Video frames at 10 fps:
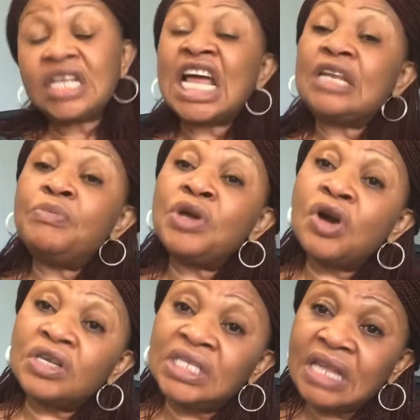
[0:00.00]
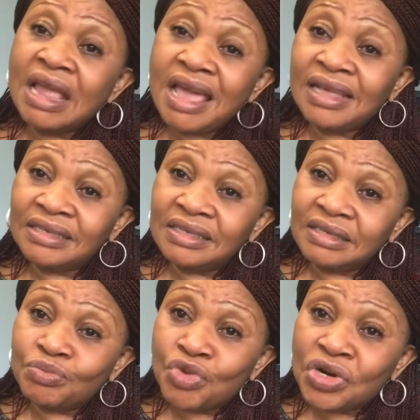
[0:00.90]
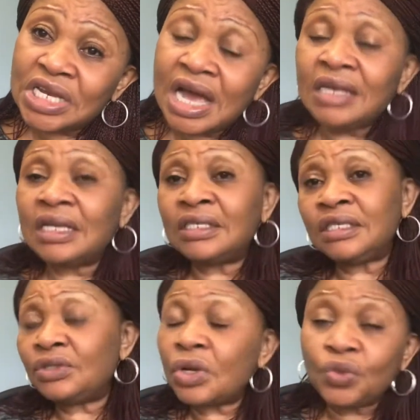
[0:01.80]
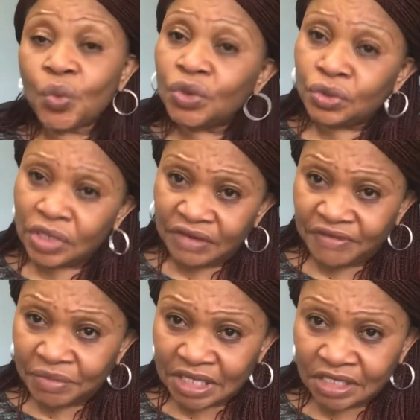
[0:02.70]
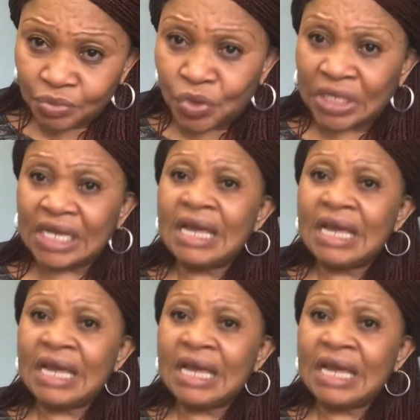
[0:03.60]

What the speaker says: That because they ate his money and they did not want to give him his money,